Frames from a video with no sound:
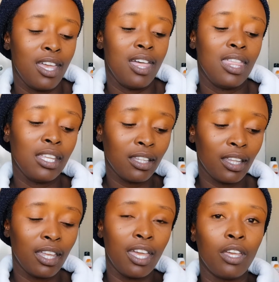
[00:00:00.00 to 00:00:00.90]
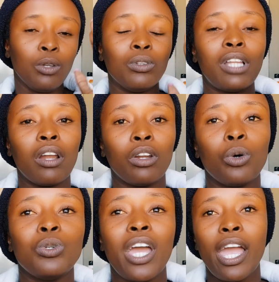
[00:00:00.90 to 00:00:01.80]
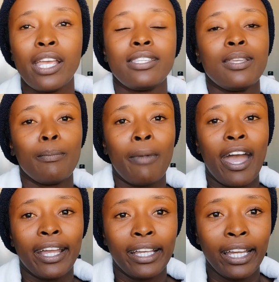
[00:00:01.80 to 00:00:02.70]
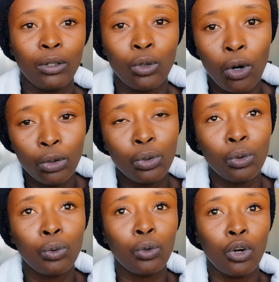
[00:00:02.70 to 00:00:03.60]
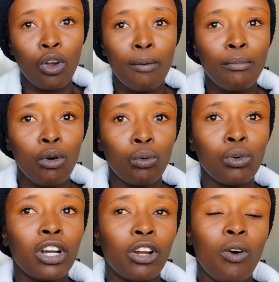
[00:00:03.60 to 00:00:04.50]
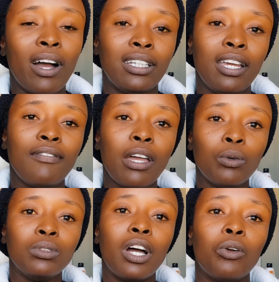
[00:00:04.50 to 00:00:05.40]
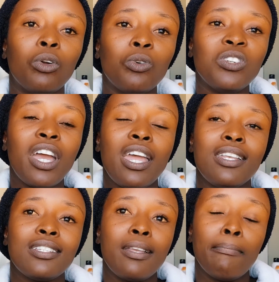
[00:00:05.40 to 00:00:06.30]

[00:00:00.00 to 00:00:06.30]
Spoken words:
And then you download AC Market. You go to Chrome or Google or whatever, you download AC